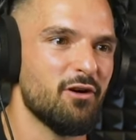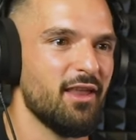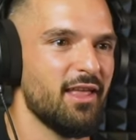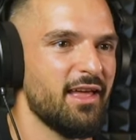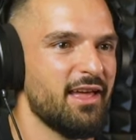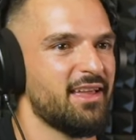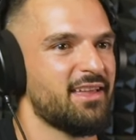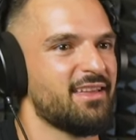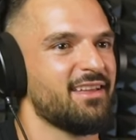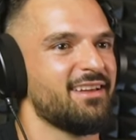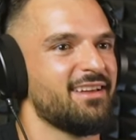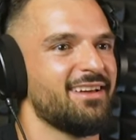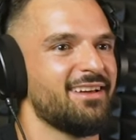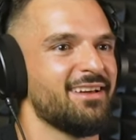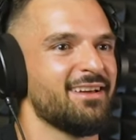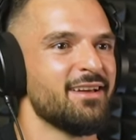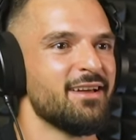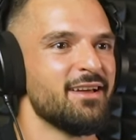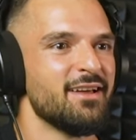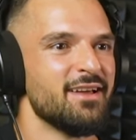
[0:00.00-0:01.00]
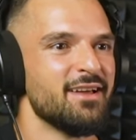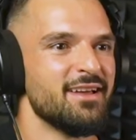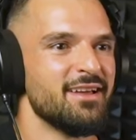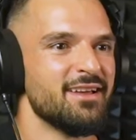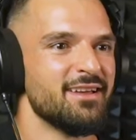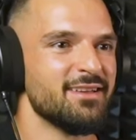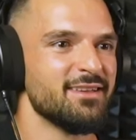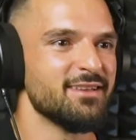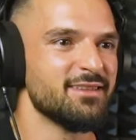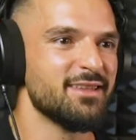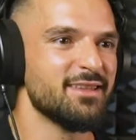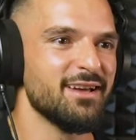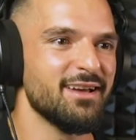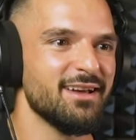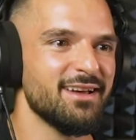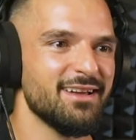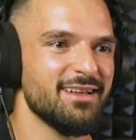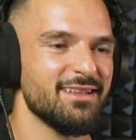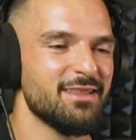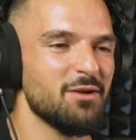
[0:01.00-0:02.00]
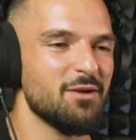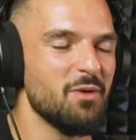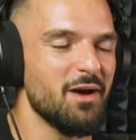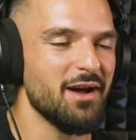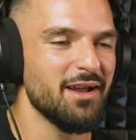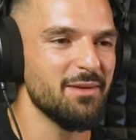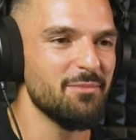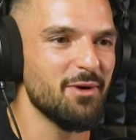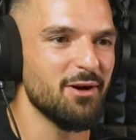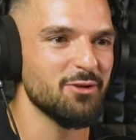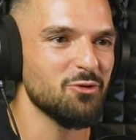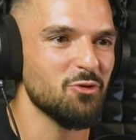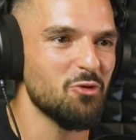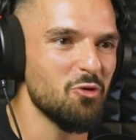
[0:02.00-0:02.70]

like uh, the the one about